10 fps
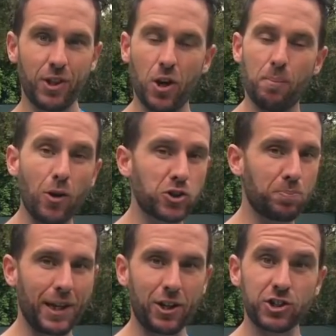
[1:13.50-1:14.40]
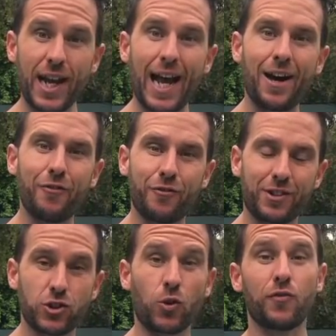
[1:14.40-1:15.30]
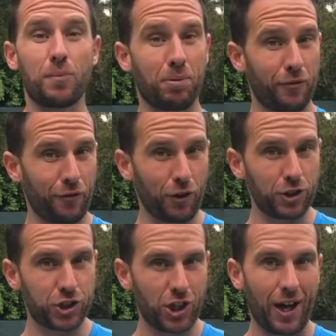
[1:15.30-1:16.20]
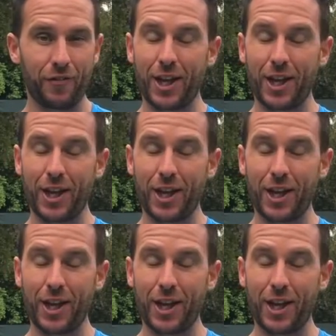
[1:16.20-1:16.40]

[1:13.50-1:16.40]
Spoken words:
You know, most players have sort of a preferred shot.